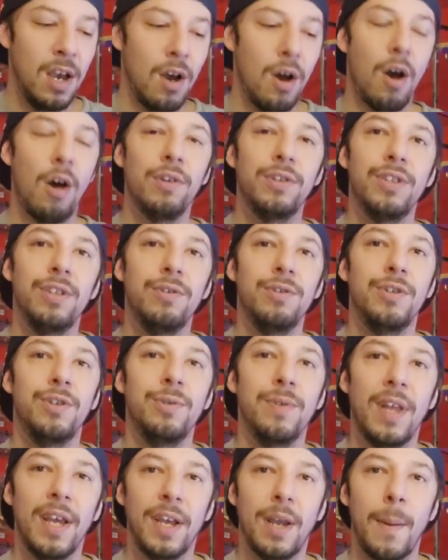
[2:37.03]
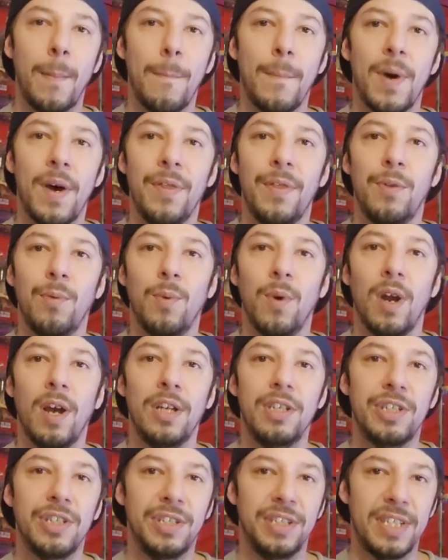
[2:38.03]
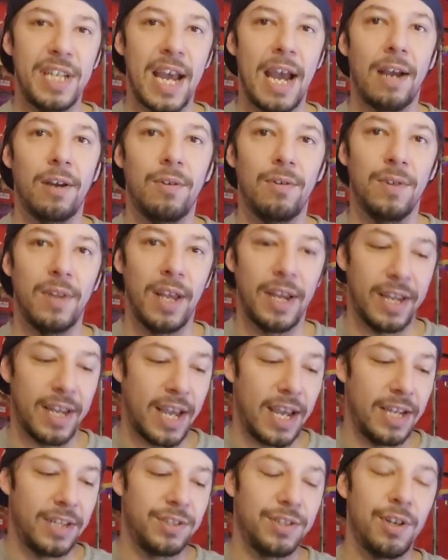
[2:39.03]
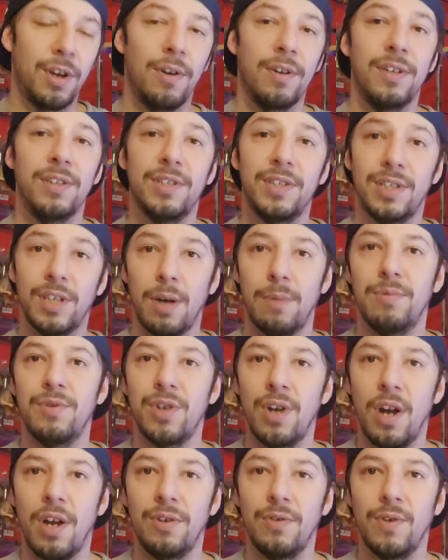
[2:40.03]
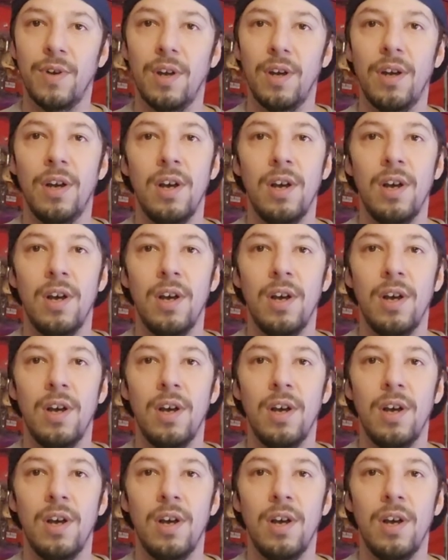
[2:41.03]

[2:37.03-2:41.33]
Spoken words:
also do like a month where I just tackle like a certain subgenre,